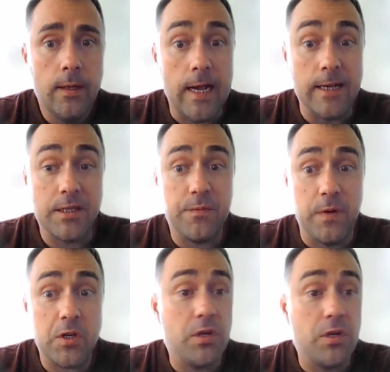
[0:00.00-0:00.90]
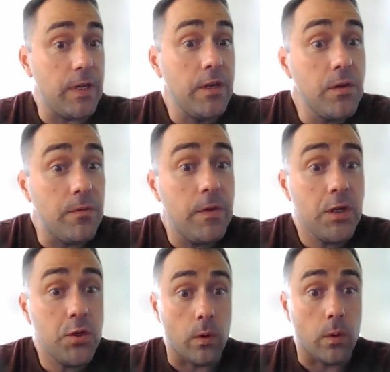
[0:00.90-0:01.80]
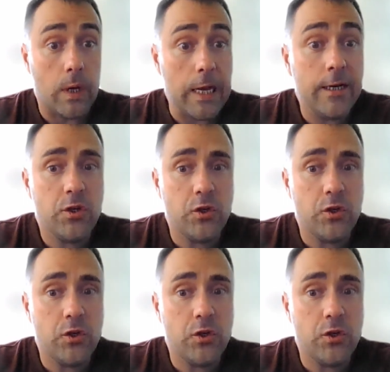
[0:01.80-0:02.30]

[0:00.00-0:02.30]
as a function of individual and